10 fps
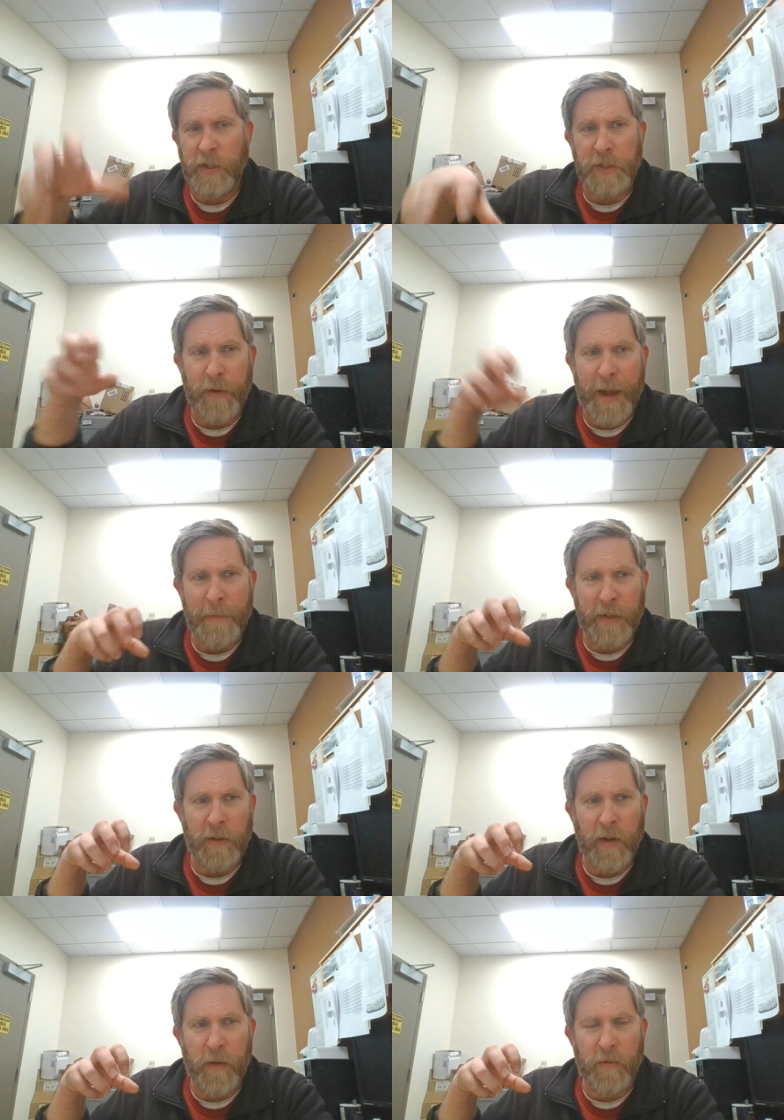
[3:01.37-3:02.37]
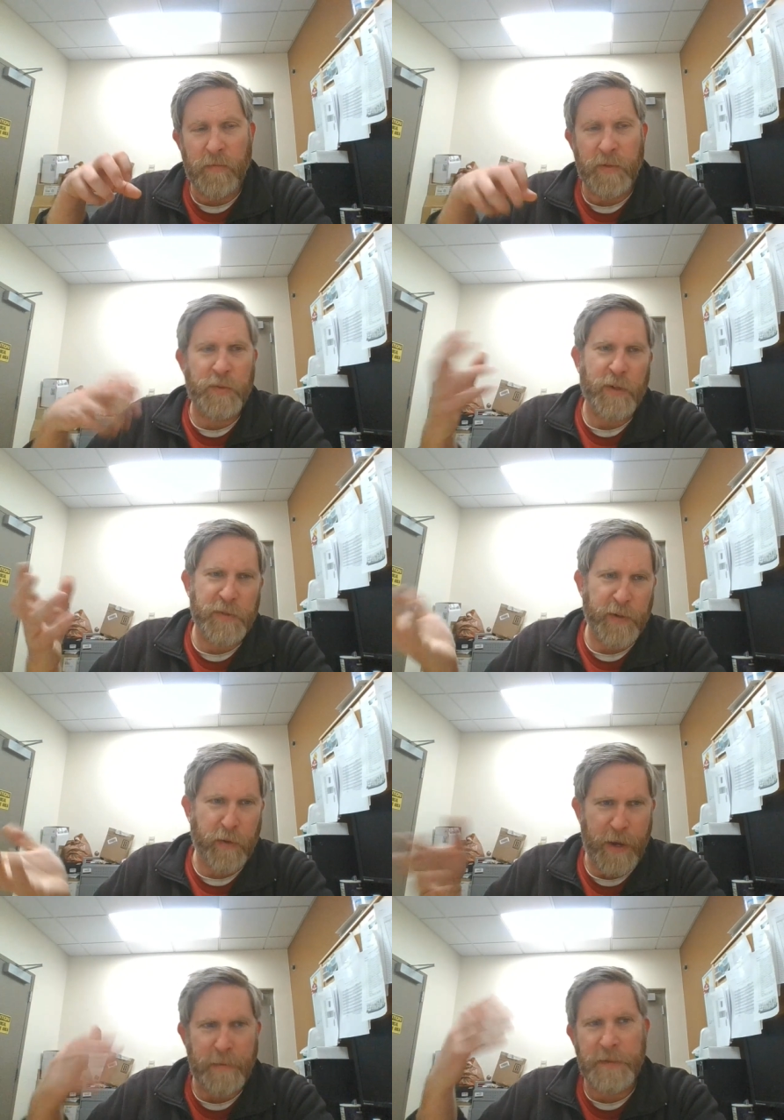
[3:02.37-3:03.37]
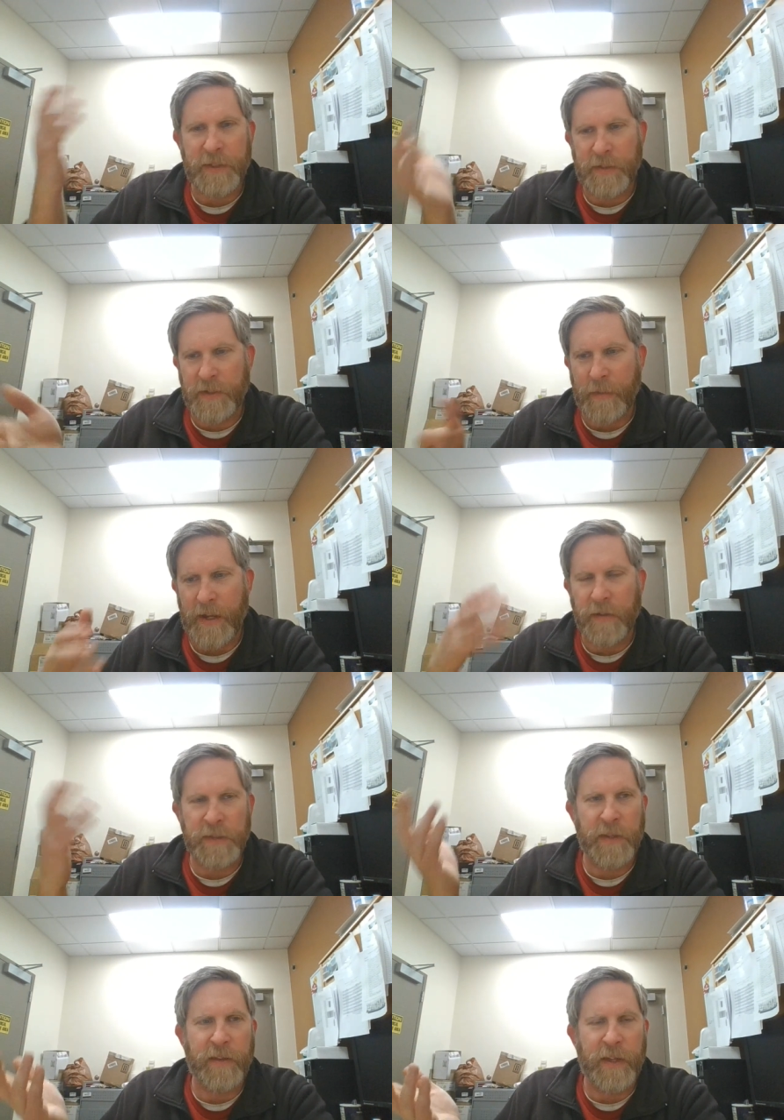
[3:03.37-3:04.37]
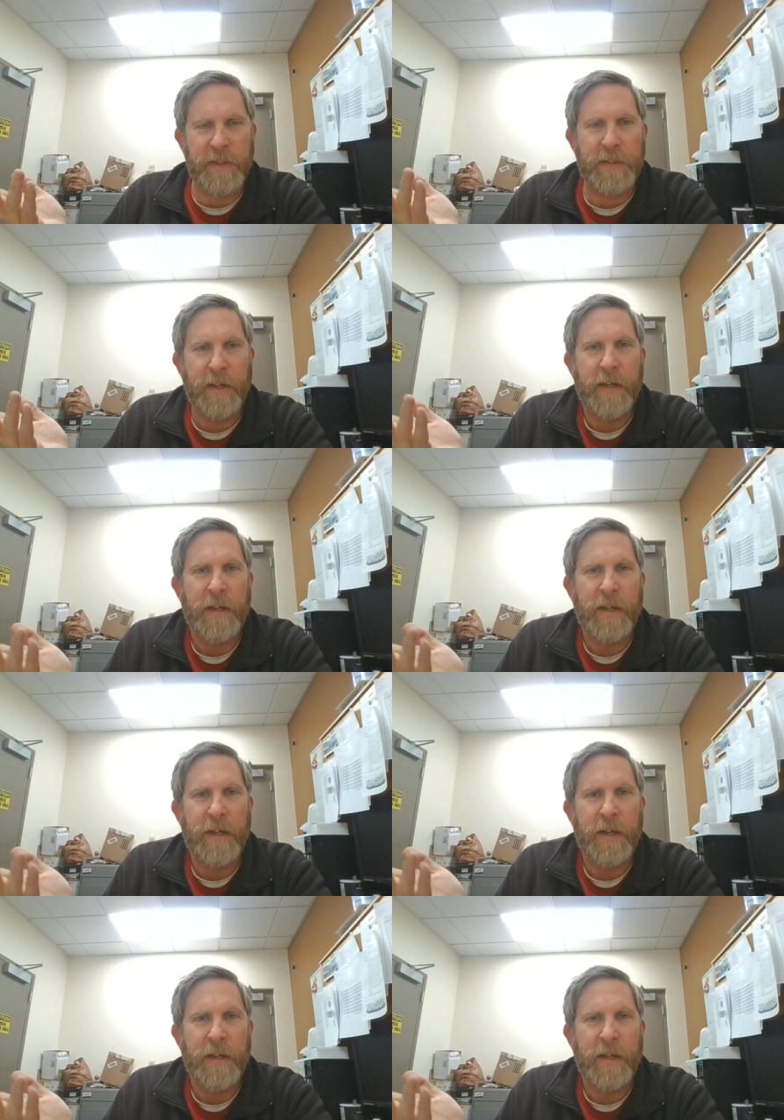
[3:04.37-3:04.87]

and you just grab it and go, which works for grapes and tomatoes and things.